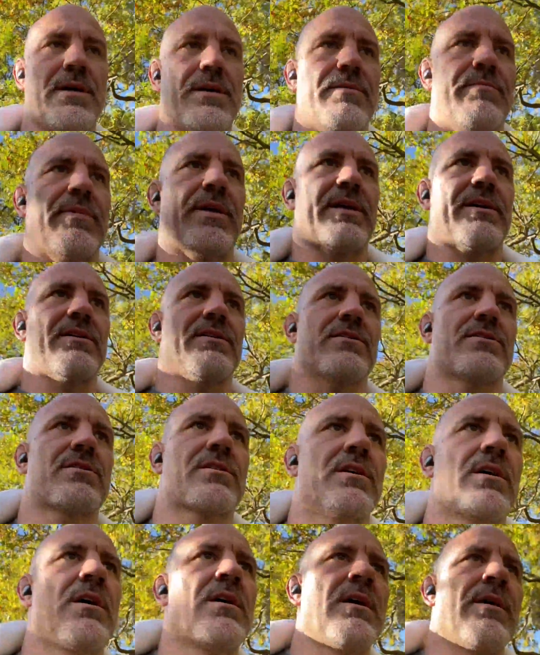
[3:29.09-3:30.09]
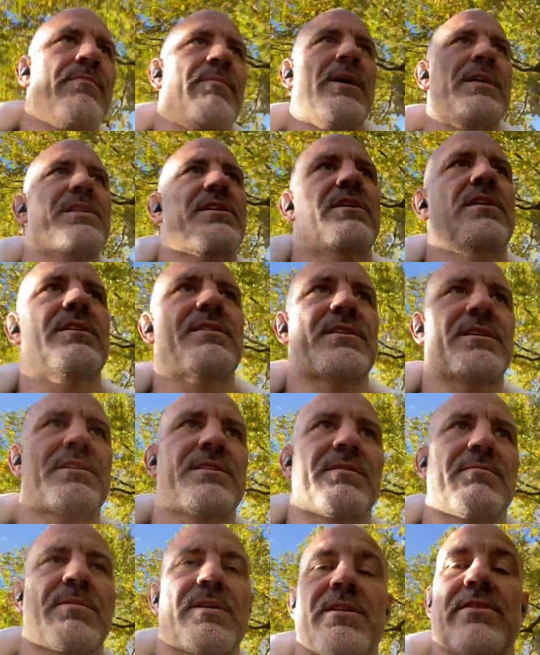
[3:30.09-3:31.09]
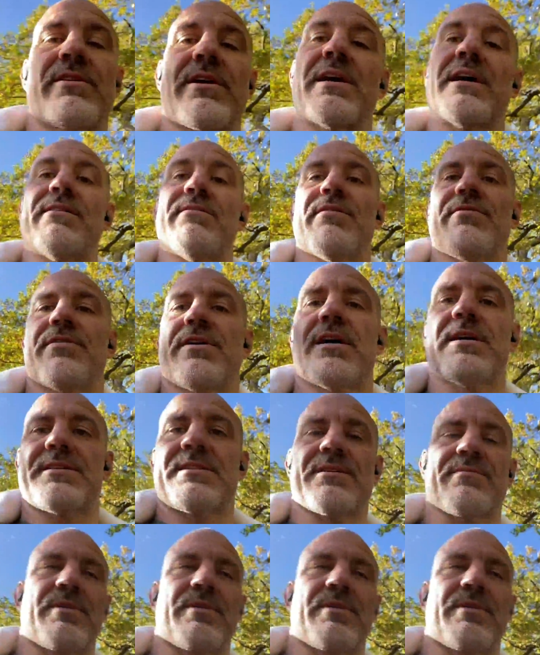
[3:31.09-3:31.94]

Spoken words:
because muscular system can recover faster,